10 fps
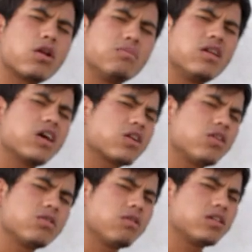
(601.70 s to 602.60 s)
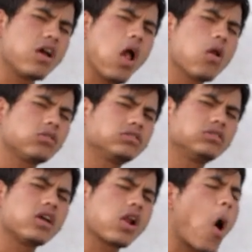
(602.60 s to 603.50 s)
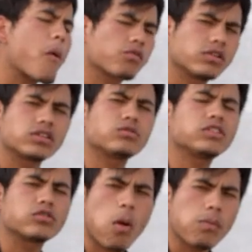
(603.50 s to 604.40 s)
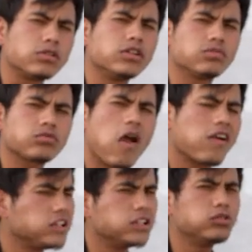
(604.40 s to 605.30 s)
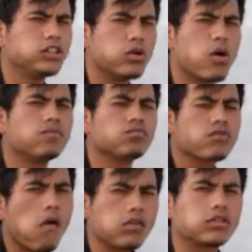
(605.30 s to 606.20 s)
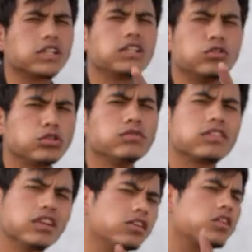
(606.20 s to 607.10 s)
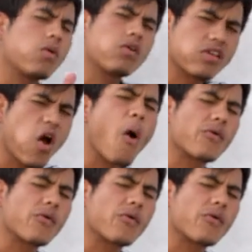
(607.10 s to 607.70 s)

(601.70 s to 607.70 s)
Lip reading: bell icon over there, so that whenever I upload a new video, you'll get a notification over time.